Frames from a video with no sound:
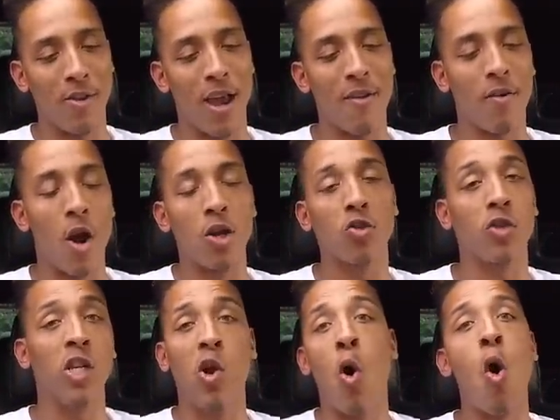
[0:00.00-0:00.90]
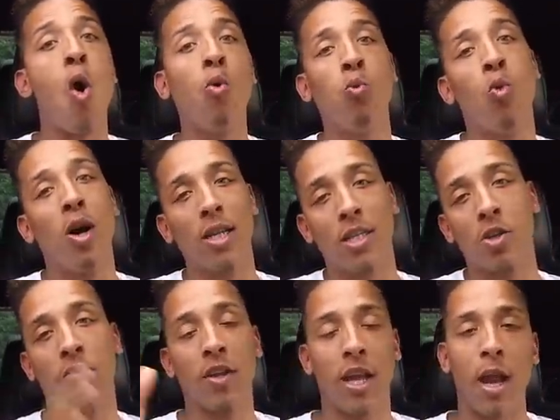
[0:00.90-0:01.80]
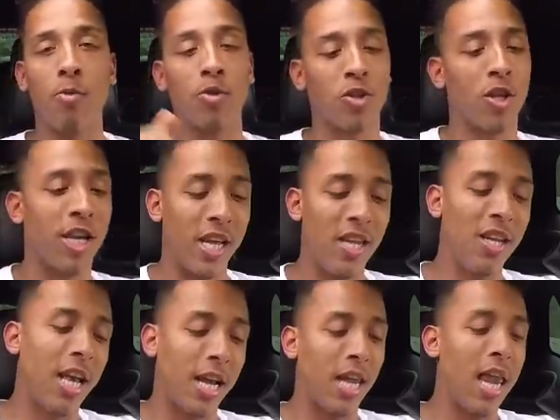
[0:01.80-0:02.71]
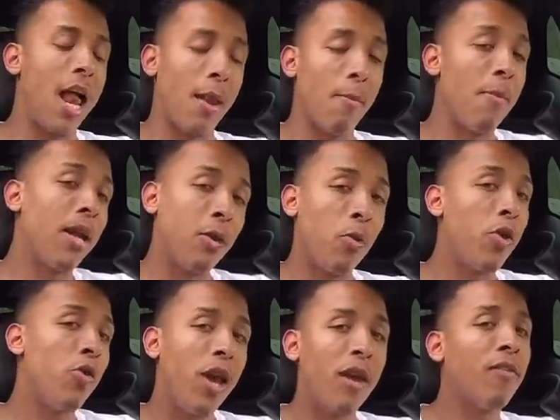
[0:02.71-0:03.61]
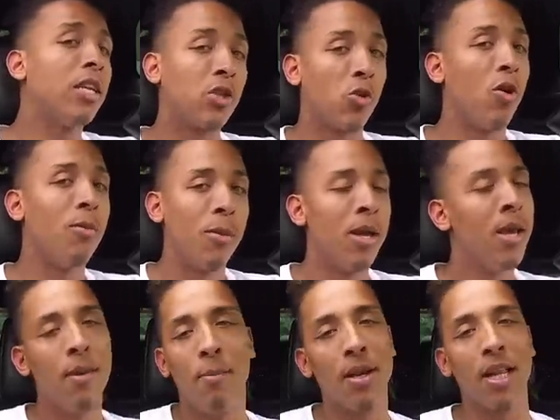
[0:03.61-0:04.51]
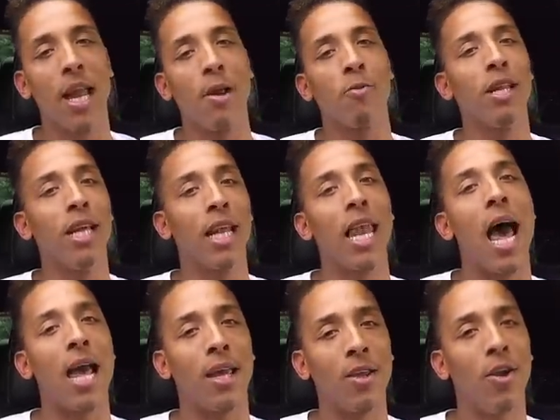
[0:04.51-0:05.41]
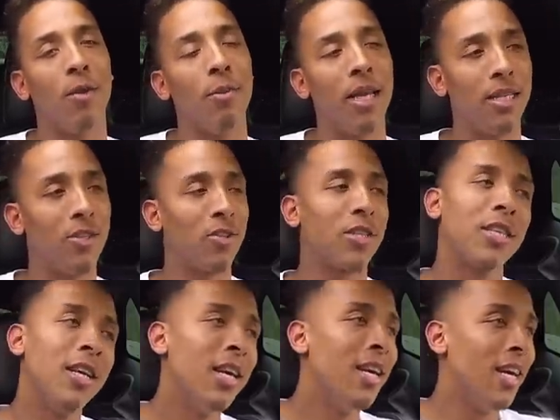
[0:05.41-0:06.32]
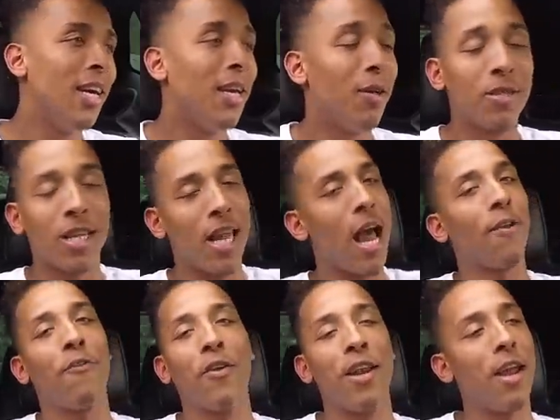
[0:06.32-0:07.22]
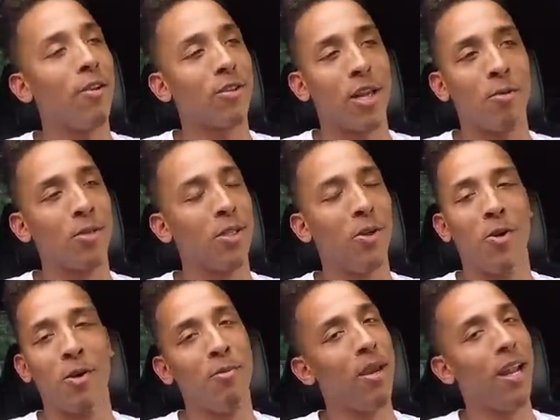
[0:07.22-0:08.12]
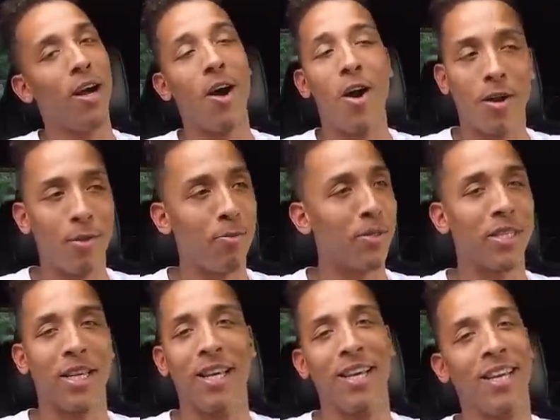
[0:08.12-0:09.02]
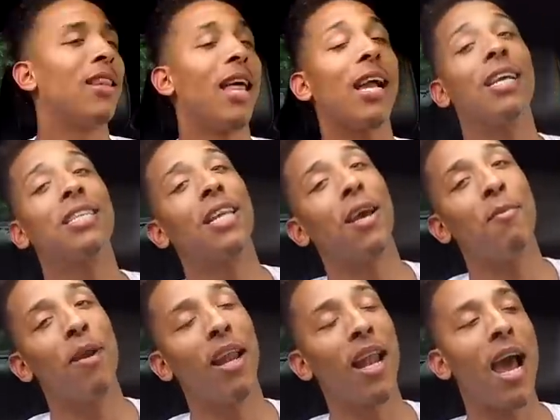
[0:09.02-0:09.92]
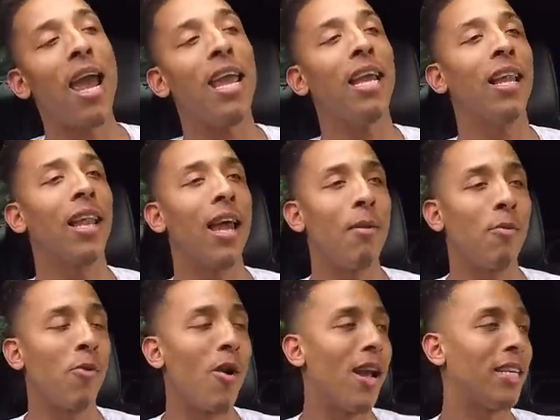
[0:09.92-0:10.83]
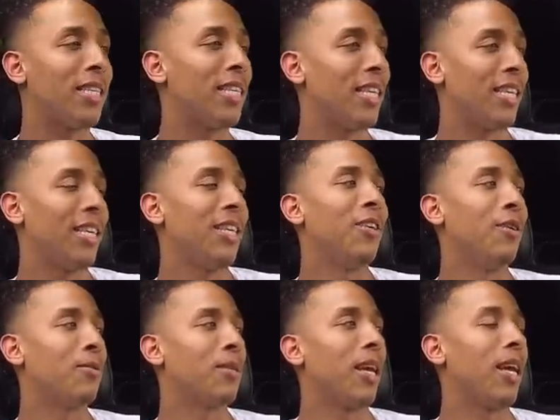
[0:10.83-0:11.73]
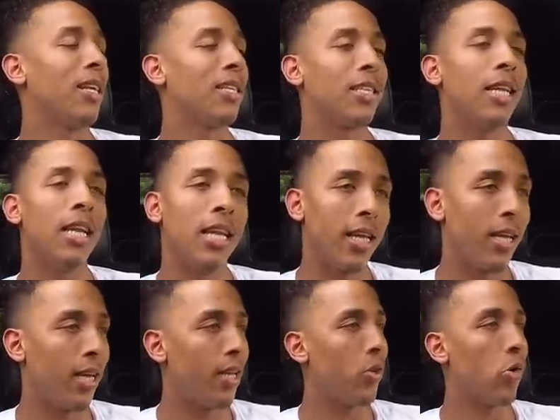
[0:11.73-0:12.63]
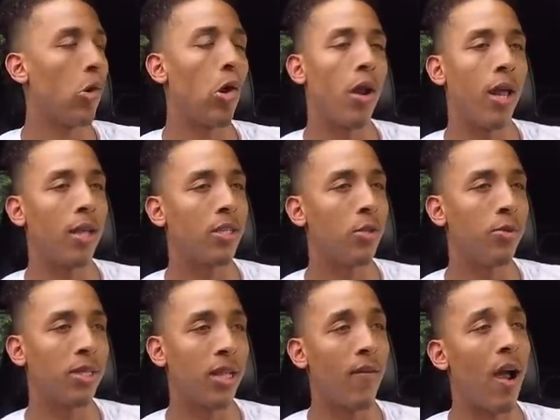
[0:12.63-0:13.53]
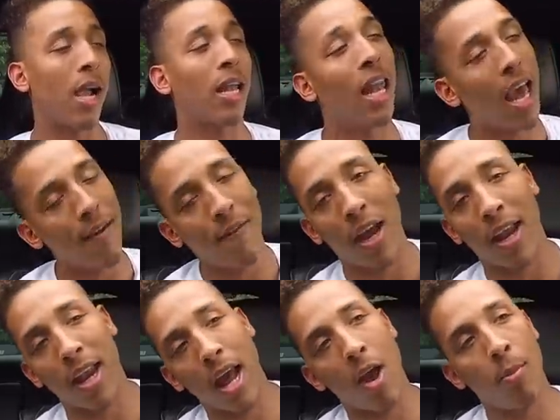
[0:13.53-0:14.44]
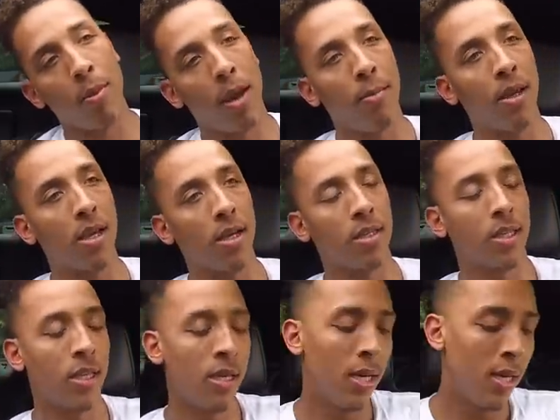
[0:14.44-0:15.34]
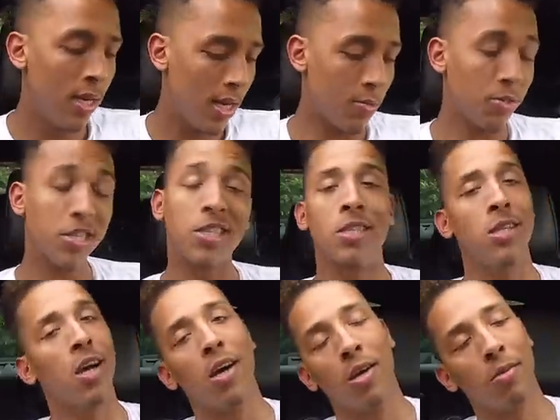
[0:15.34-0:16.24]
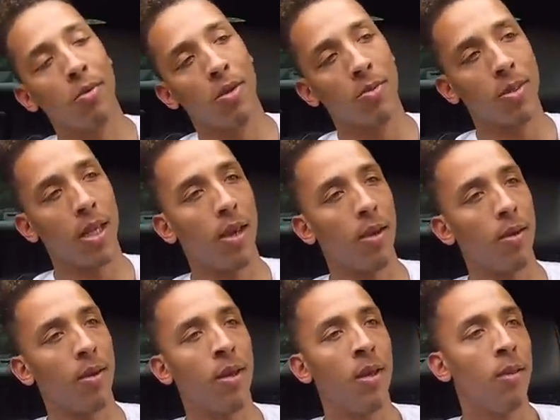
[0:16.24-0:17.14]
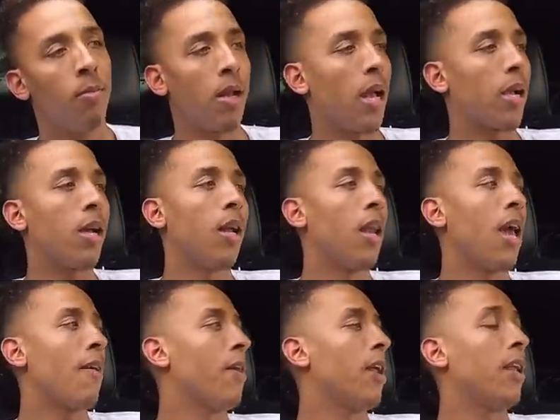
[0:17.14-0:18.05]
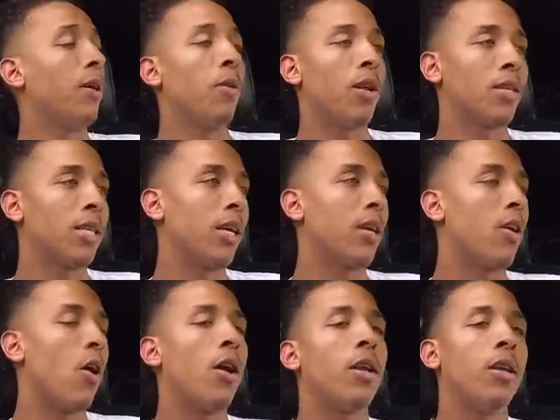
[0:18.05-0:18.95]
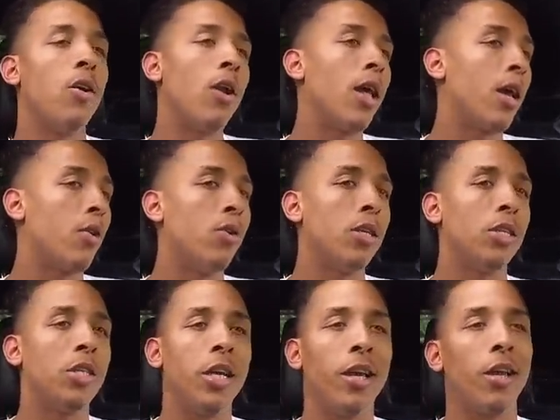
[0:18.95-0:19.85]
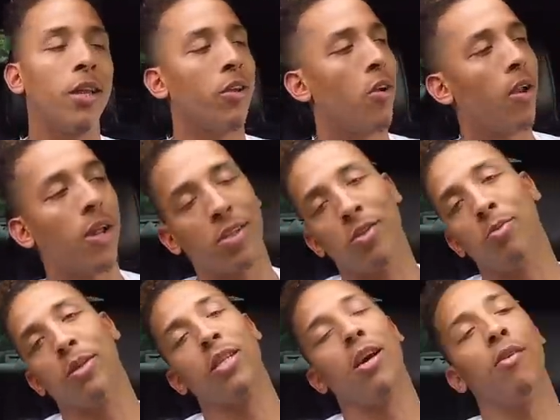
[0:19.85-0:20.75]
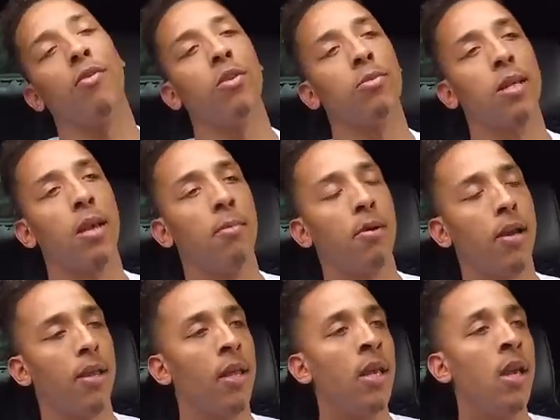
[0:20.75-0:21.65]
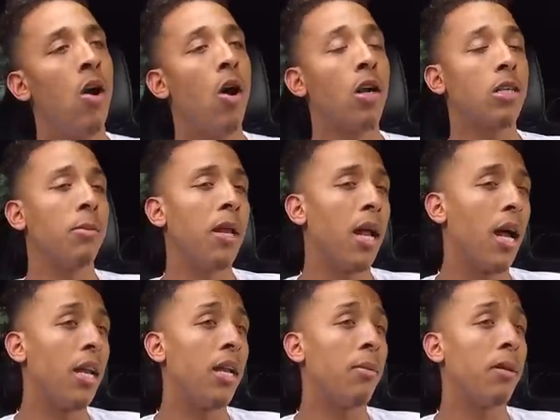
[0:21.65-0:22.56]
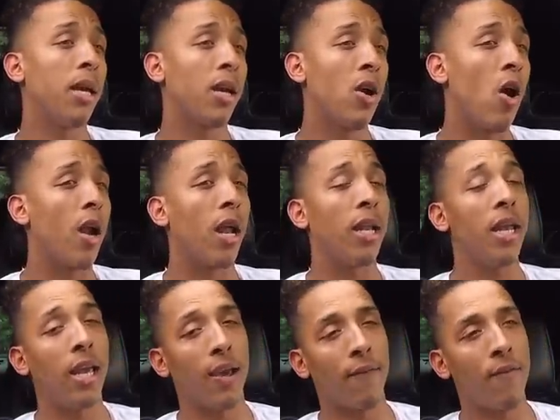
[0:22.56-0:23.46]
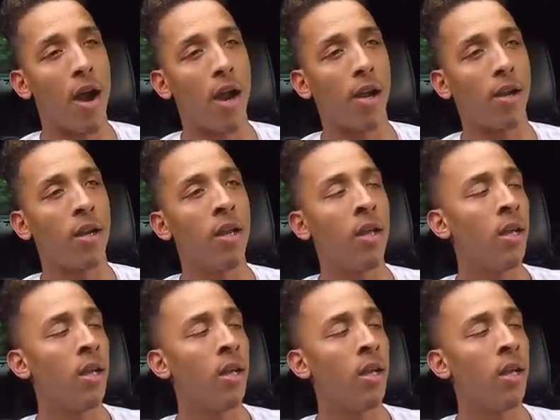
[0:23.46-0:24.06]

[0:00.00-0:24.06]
You have a hundred in all one. So if the camera was looking, it looked like a lot of money when you giving it to them, but it ain't really a lot. You know what I mean? Just it was a lot of finagles I was doing, man, 100%. Like I said, man, I ain't glamorizing, you know what I'm saying, stealing and doing all that stupid stuff. I can laugh at it now, man, because it was just dumb, you know what I'm saying? But I couldn't laugh at them when I was getting caught and all that, going to jail and all that stupid stuff. You know what I'm saying? But ultimately, I ended up getting caught. I did get fired.